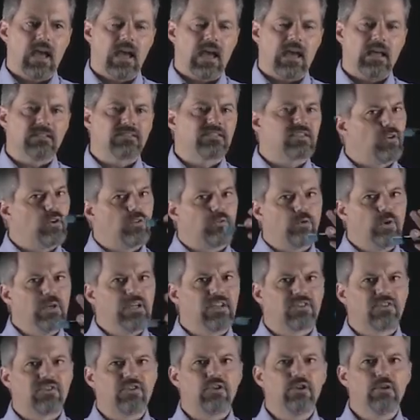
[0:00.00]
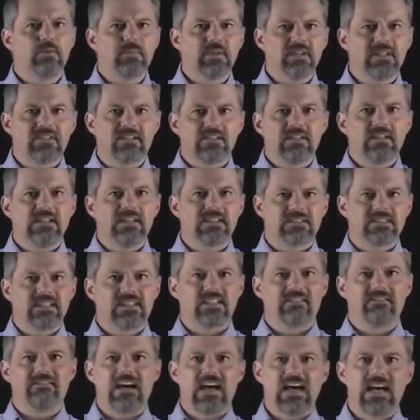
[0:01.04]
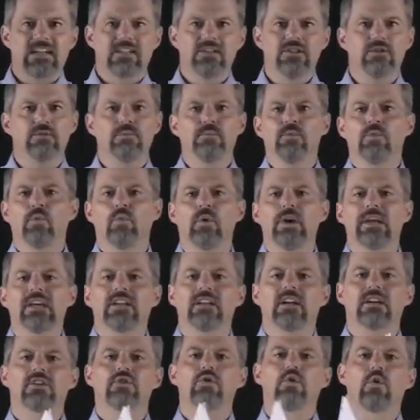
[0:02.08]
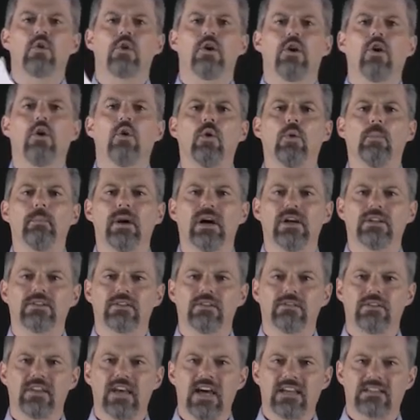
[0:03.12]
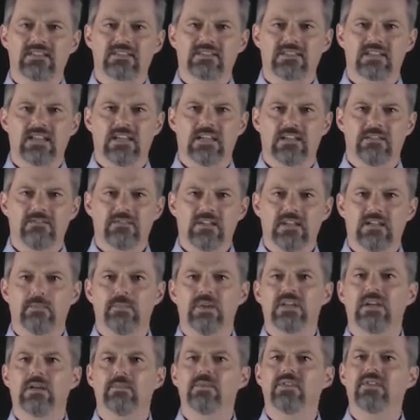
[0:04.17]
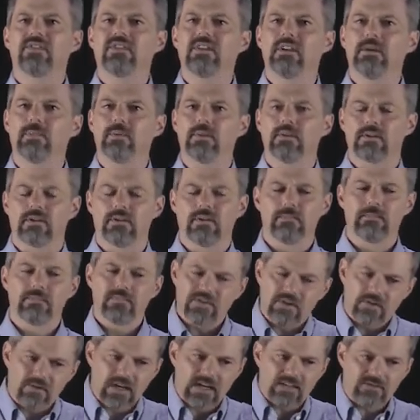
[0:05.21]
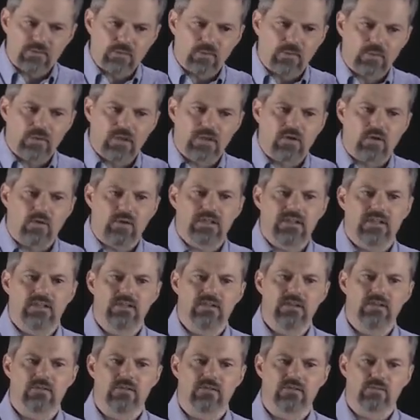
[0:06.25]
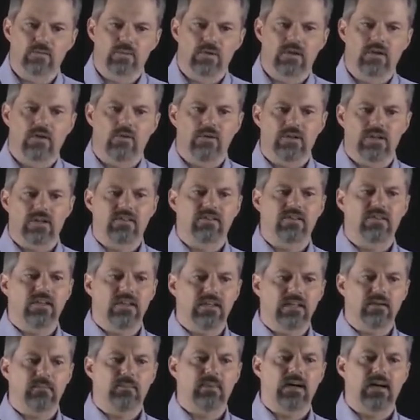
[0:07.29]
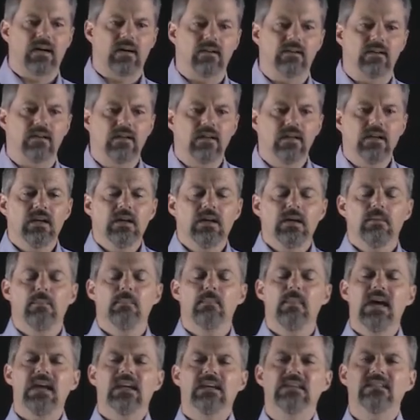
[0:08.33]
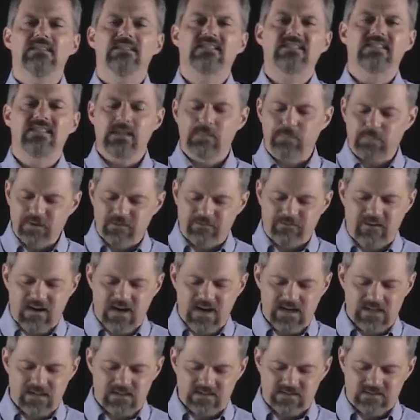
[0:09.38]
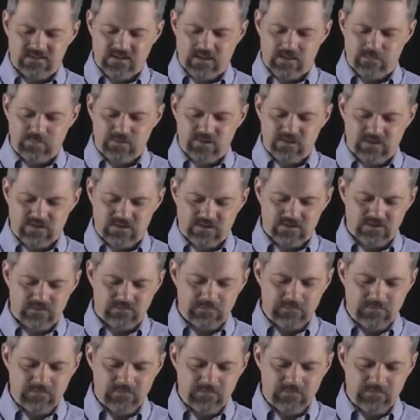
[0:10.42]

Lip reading: And so if we assume that it's in a vacuum, we can ignore a whole bunch of that stuff and it becomes simpler. So that's what we're going to do, is we're going to think about making simplifying assumptions.